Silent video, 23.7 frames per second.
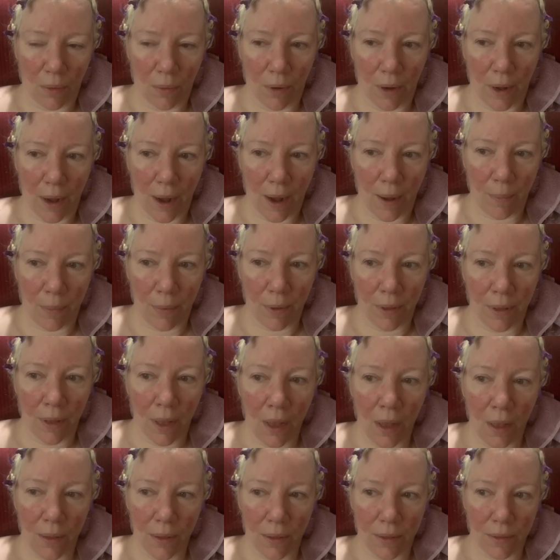What happened?
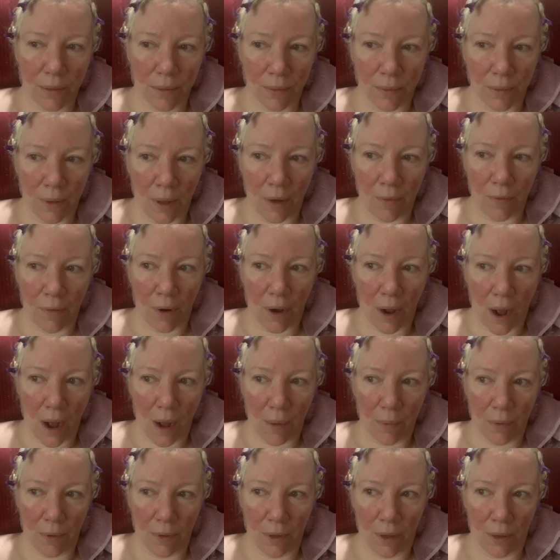This will never
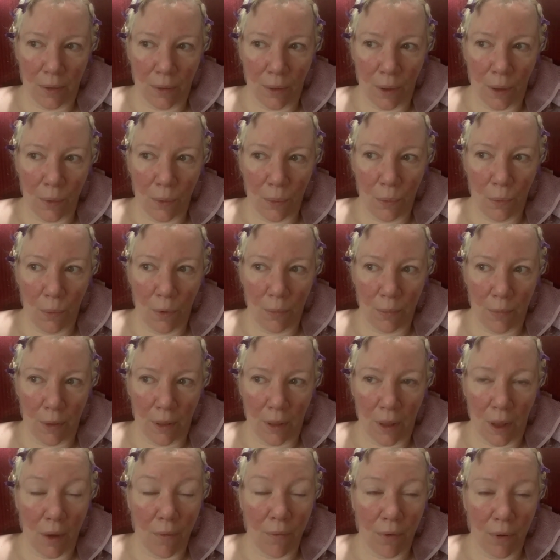happen to another
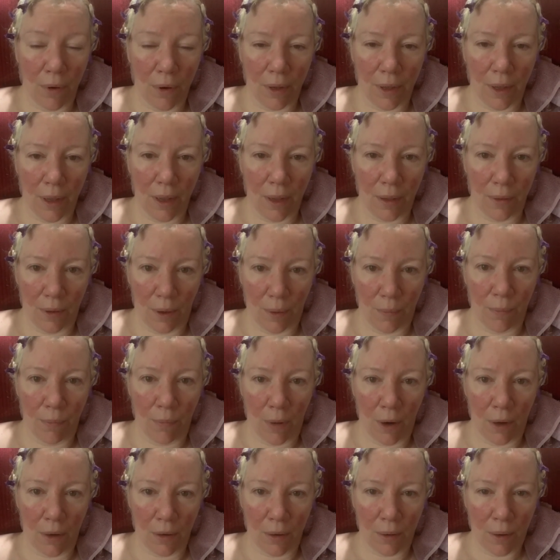woman ever again.
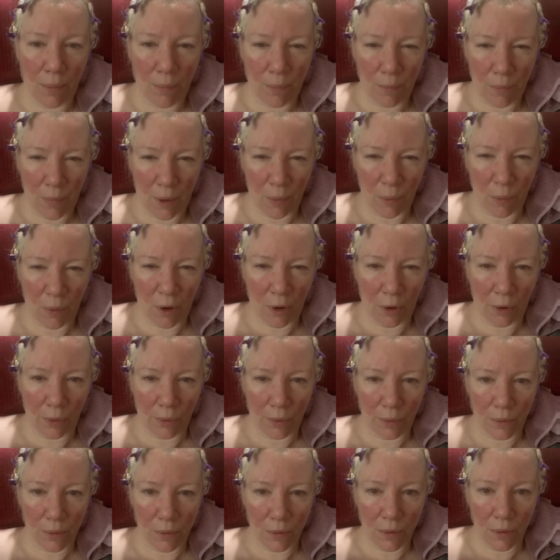Mark my
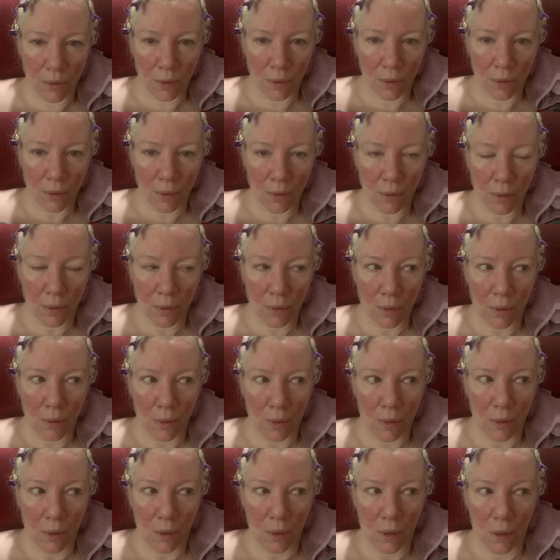words.
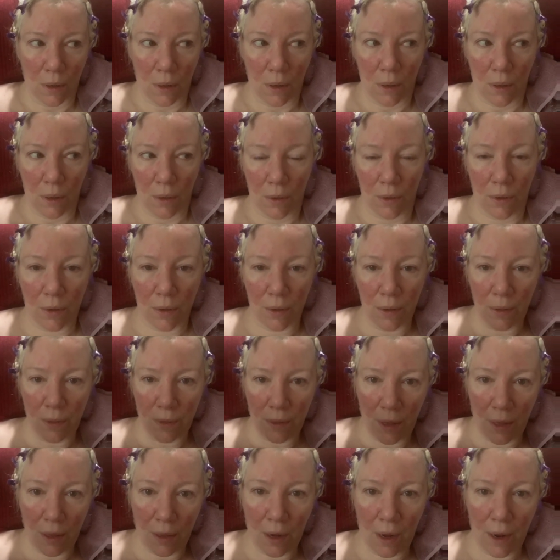You can
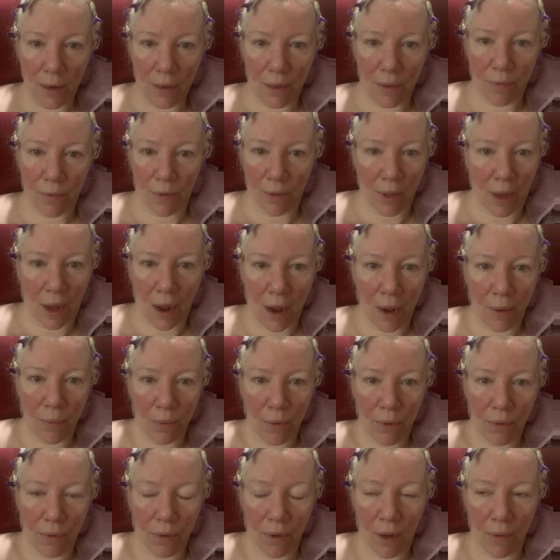thank Heidi for that. I
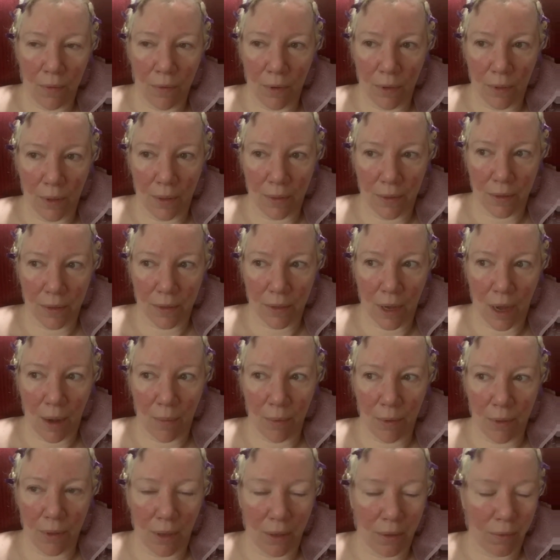won't ever let this
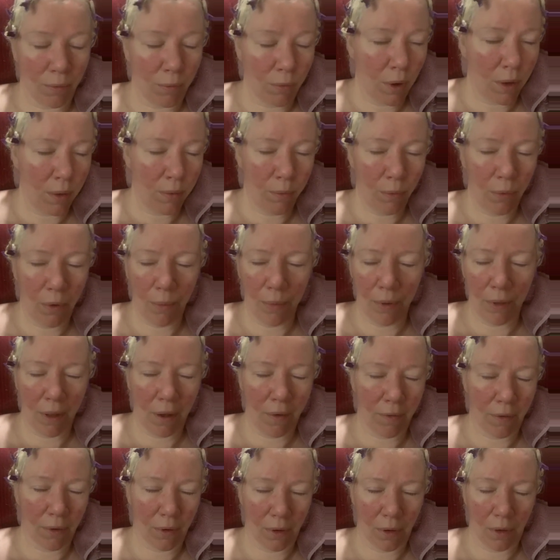happen to one woman
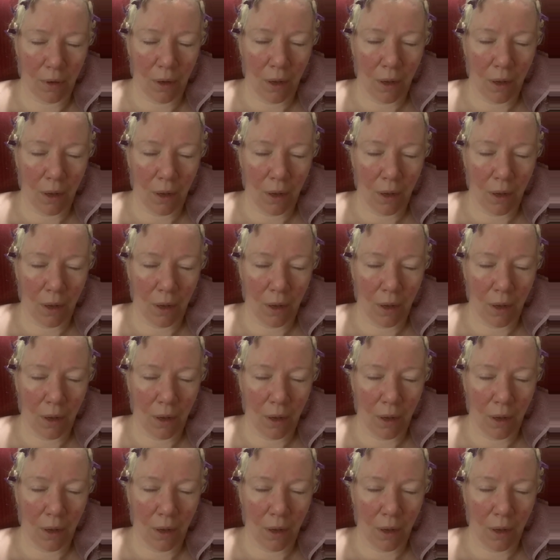ever